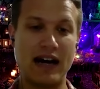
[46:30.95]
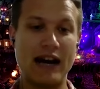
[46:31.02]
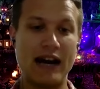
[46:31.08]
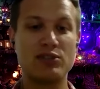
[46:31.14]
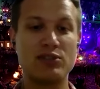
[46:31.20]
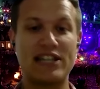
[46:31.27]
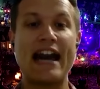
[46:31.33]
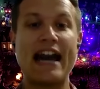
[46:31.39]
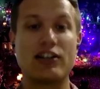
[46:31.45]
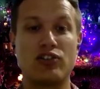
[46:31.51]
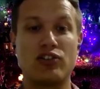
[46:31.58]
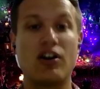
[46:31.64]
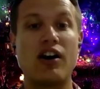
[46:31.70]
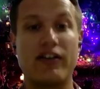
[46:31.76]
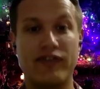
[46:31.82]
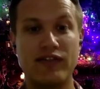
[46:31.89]
i was hacked
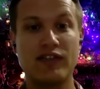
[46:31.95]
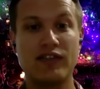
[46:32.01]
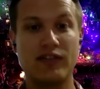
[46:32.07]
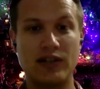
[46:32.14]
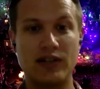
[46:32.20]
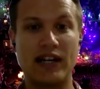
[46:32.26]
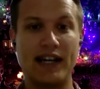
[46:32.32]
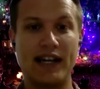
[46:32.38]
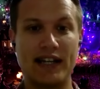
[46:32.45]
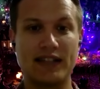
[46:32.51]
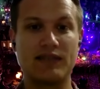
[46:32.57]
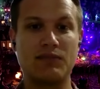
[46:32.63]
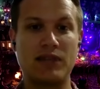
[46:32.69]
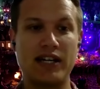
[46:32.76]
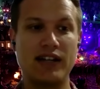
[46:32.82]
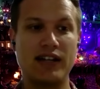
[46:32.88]
off when i got
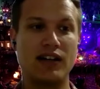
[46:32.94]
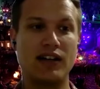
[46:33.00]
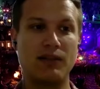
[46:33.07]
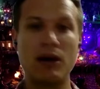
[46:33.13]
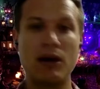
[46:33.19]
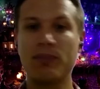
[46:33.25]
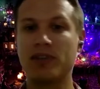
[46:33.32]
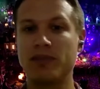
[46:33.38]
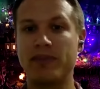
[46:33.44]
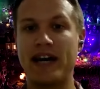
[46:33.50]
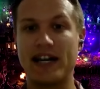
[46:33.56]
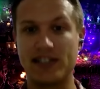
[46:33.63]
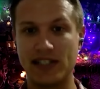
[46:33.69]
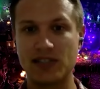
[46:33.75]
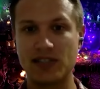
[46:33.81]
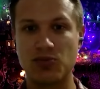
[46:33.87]
my uh, pumpkin
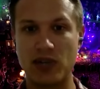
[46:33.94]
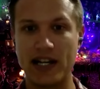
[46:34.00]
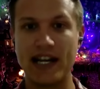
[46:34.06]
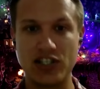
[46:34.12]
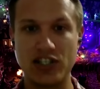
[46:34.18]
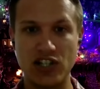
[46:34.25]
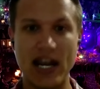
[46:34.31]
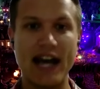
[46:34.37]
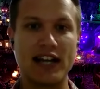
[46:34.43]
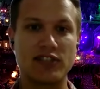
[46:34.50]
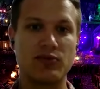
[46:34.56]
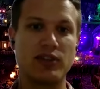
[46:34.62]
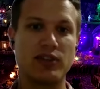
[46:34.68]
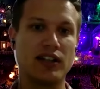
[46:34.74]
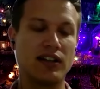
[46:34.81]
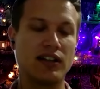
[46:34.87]
patch that's what i got jacks
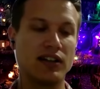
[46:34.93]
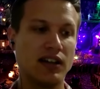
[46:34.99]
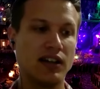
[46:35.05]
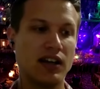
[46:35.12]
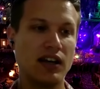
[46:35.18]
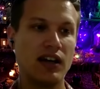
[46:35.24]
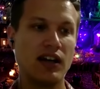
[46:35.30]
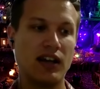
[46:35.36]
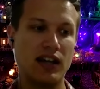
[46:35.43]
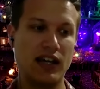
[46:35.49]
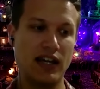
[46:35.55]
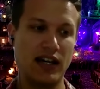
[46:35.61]
with it mm-hmm.